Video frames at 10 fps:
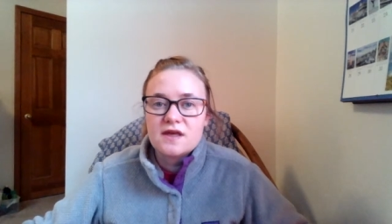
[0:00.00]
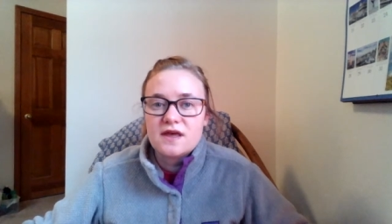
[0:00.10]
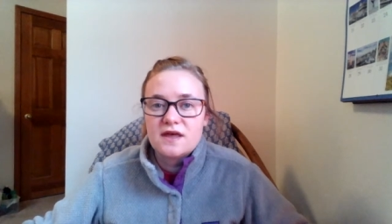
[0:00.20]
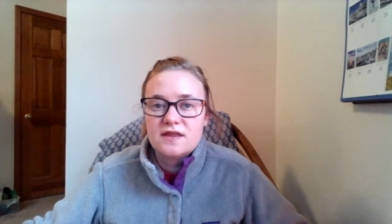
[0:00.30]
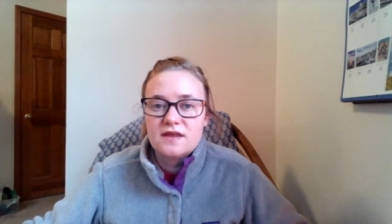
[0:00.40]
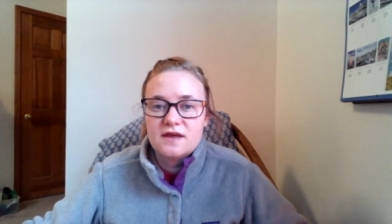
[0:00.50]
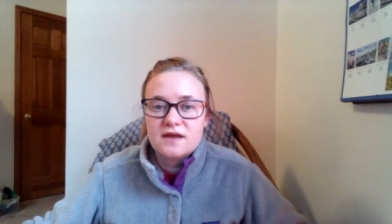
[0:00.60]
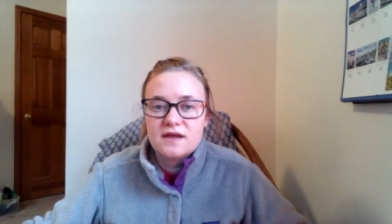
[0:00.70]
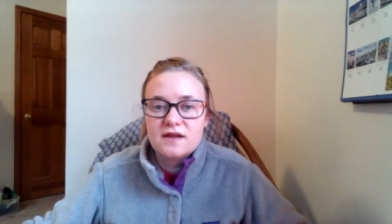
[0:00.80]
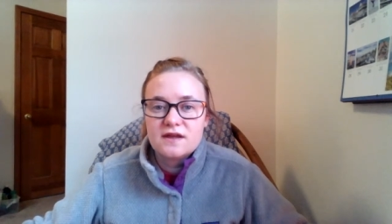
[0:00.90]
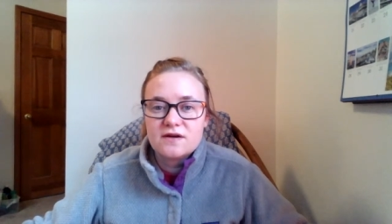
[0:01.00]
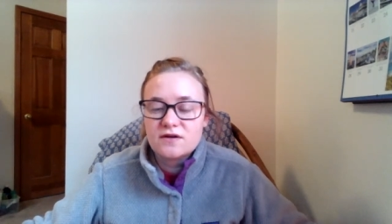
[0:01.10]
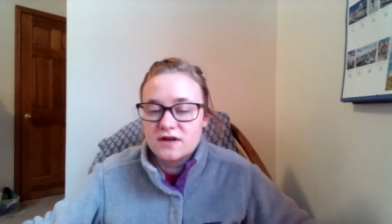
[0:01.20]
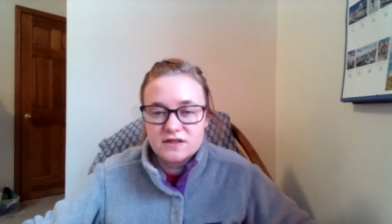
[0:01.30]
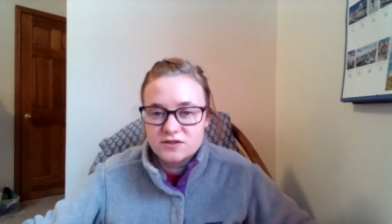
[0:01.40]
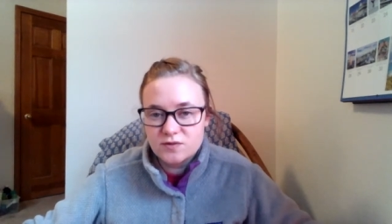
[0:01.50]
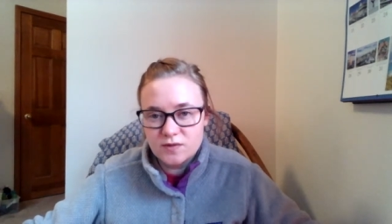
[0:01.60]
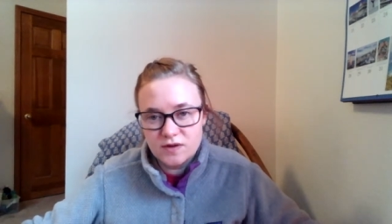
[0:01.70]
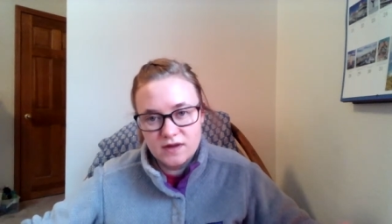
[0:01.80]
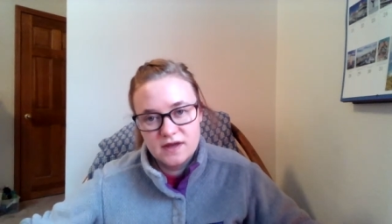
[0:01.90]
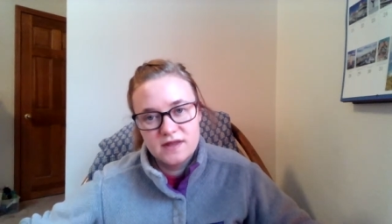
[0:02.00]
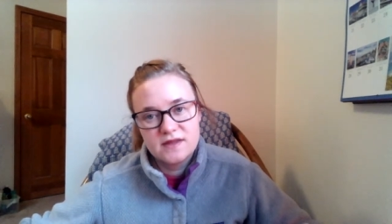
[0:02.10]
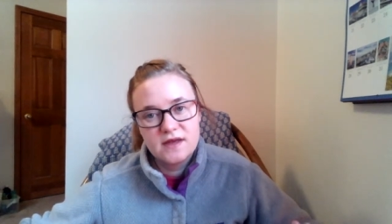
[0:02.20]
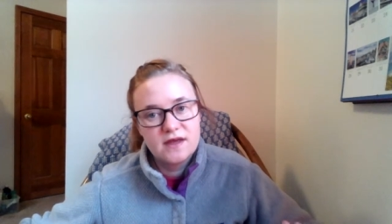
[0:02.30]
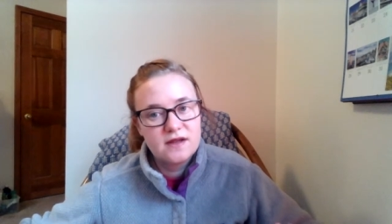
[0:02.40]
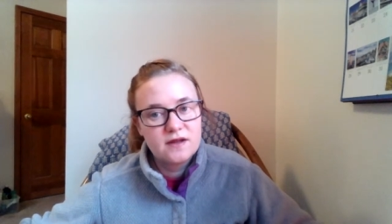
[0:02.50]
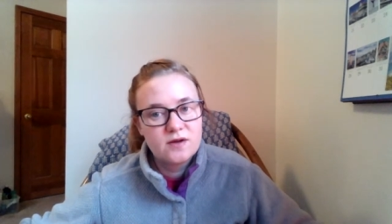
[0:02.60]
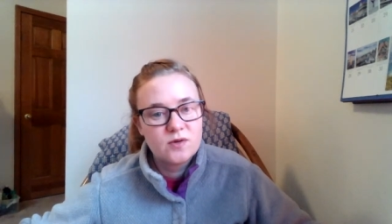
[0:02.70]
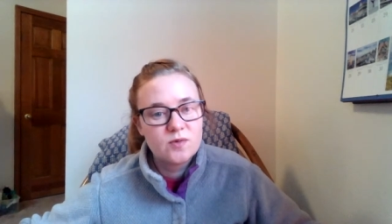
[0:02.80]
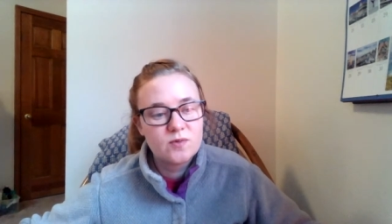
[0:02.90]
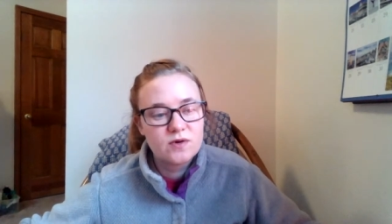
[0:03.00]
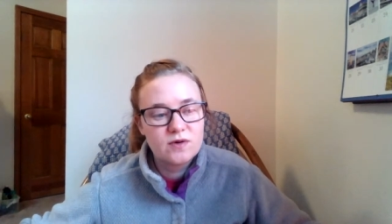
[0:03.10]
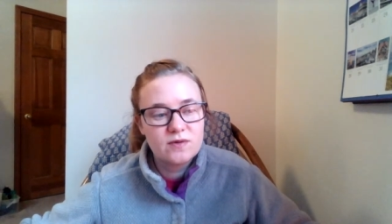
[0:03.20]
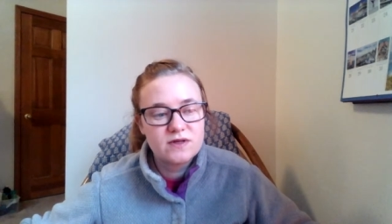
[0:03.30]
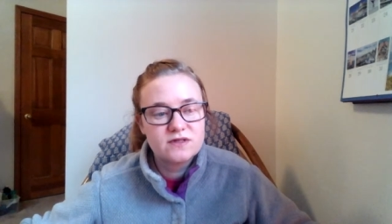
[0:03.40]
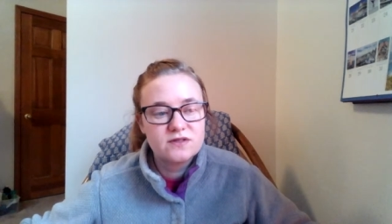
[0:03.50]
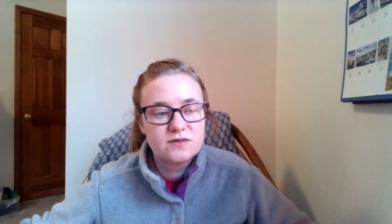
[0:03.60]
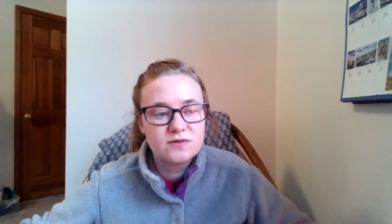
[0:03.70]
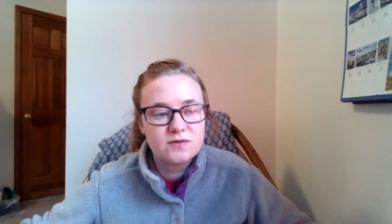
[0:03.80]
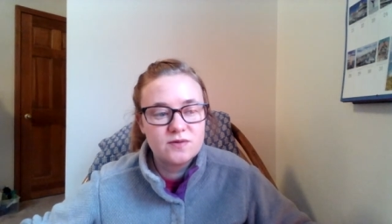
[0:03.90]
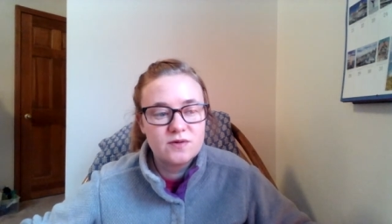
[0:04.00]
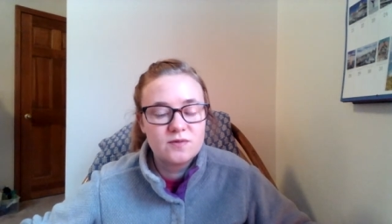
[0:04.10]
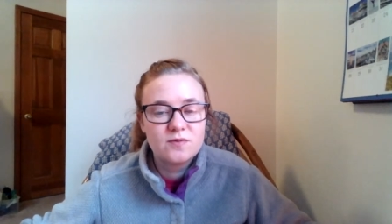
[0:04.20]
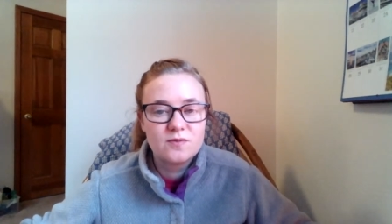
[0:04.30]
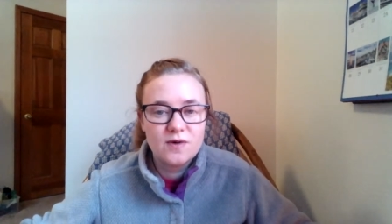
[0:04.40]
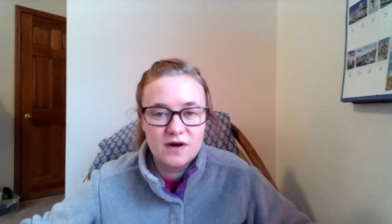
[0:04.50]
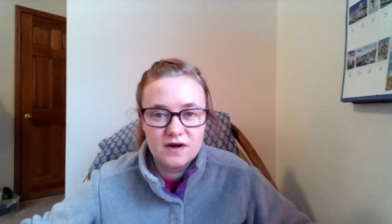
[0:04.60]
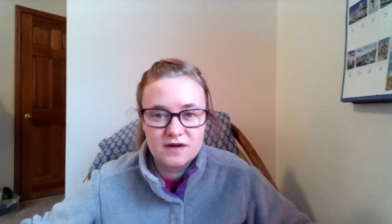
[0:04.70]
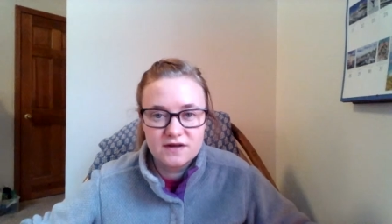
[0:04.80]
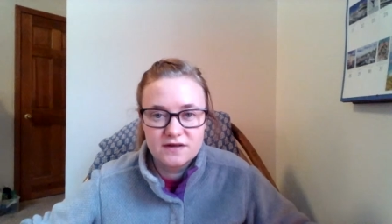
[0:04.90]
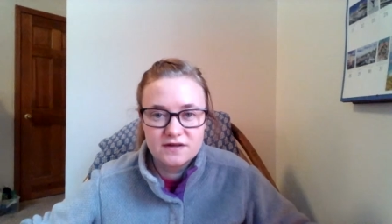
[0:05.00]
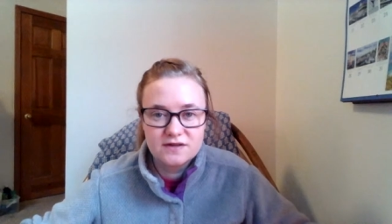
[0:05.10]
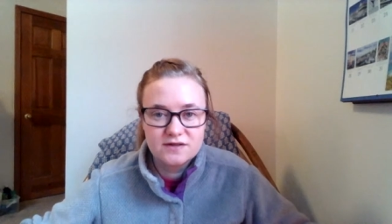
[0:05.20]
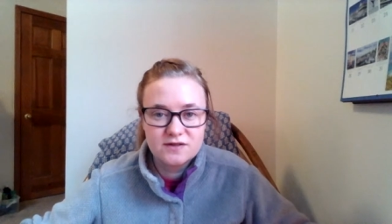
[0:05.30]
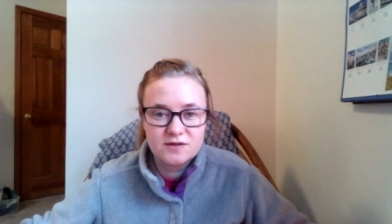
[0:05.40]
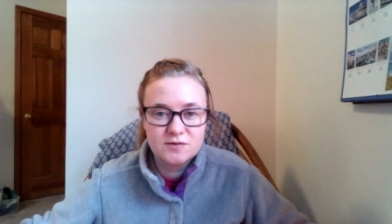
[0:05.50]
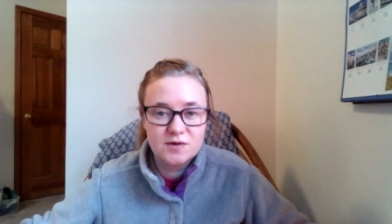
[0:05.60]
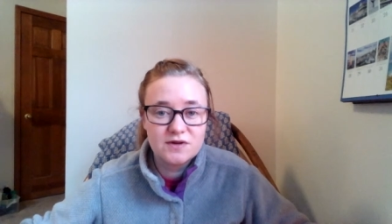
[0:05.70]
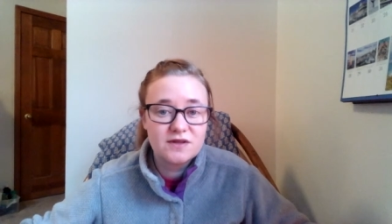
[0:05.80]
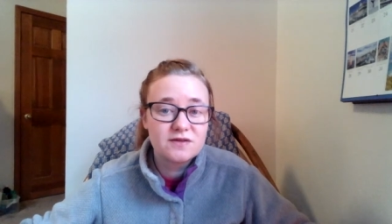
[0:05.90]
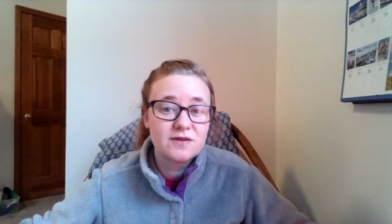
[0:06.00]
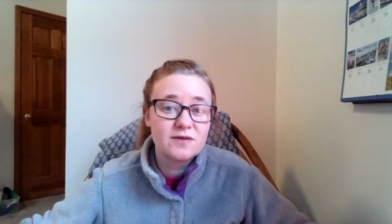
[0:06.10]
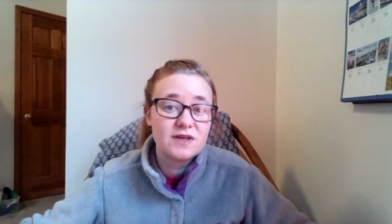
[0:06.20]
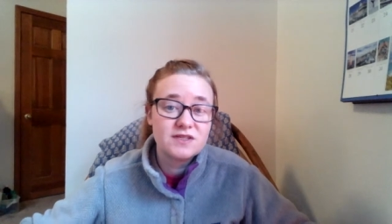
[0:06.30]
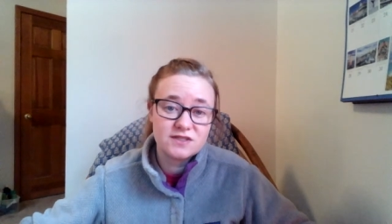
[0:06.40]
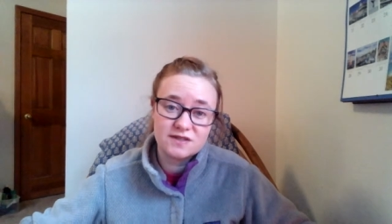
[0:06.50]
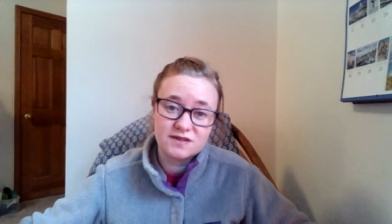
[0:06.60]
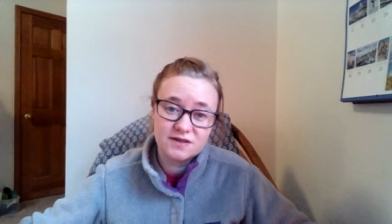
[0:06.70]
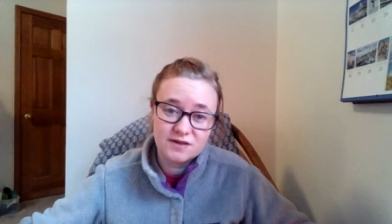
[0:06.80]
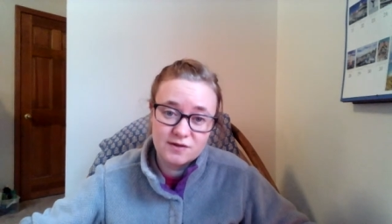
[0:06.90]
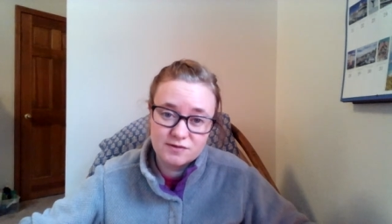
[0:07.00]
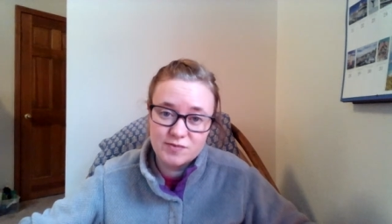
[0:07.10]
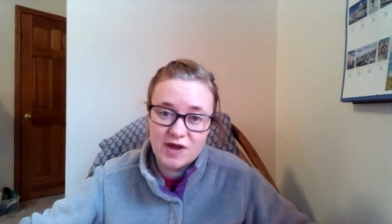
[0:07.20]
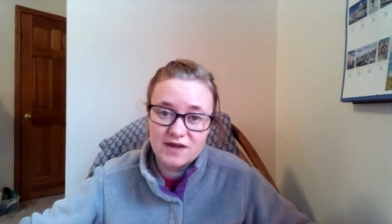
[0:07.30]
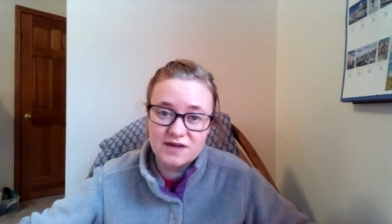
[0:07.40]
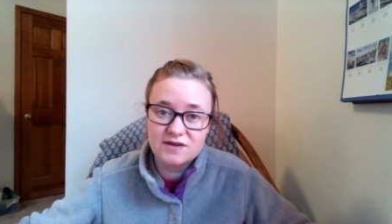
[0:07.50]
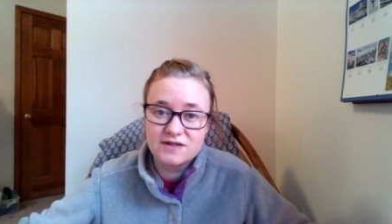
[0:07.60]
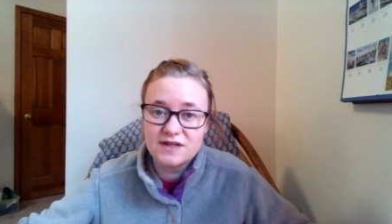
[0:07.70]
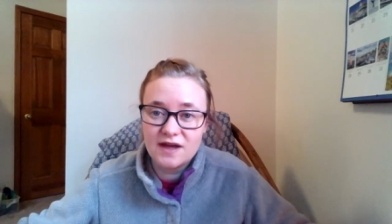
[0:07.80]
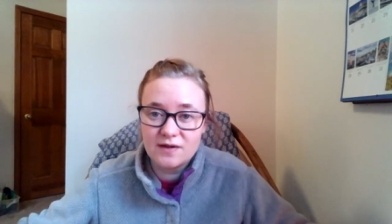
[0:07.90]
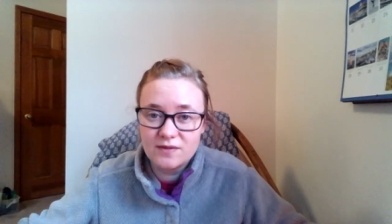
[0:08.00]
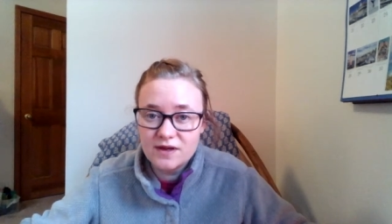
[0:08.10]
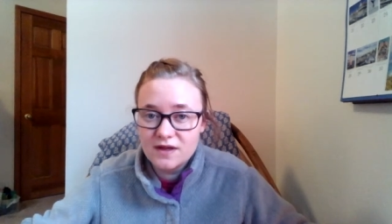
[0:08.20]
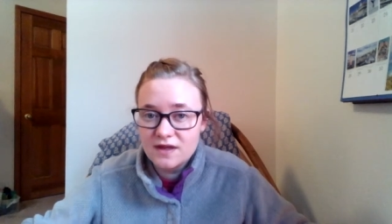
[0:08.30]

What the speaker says: or at the school, and then we're going to walk to another location close by here in town.